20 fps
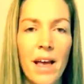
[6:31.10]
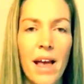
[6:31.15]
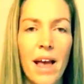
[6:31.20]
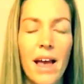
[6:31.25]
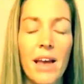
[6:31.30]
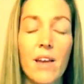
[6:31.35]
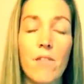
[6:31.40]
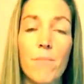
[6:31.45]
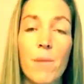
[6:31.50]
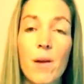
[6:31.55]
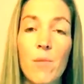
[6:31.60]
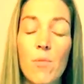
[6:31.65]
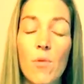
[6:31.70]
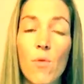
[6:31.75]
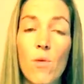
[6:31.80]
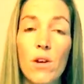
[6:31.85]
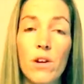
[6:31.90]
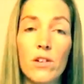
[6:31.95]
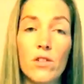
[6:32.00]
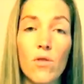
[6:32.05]
And if people
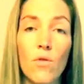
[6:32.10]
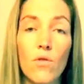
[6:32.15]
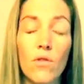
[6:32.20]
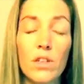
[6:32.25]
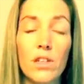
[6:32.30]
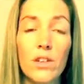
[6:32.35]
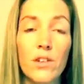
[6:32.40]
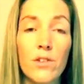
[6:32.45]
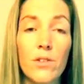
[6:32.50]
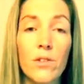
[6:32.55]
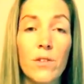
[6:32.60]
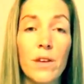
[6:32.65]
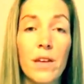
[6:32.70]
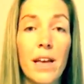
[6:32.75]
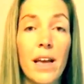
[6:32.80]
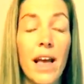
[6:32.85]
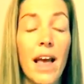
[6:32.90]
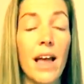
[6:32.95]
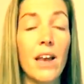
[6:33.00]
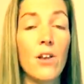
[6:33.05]
want to talk to you
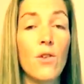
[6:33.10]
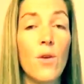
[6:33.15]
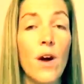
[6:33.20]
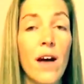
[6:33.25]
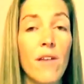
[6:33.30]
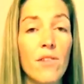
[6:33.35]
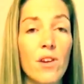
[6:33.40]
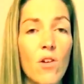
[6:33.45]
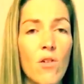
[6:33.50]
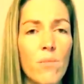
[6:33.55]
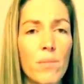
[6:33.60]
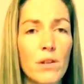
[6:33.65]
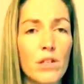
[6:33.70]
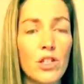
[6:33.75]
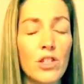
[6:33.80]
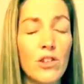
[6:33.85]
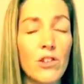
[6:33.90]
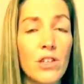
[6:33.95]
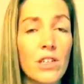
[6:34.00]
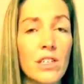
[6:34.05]
and you have an
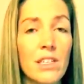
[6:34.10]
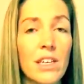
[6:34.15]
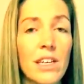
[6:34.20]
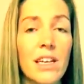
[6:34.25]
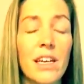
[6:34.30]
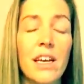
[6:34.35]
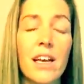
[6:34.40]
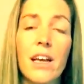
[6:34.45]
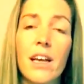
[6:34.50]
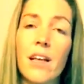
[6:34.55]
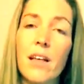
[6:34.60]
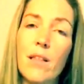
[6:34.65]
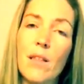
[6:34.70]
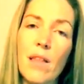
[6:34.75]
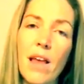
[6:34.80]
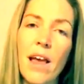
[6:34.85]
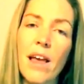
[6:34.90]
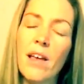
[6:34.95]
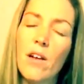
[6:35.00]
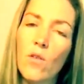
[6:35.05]
opportunity,
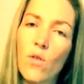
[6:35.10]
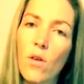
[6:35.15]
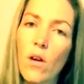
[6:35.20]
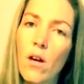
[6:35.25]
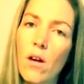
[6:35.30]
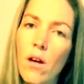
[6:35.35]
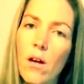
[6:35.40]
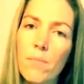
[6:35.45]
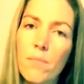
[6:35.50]
say, look,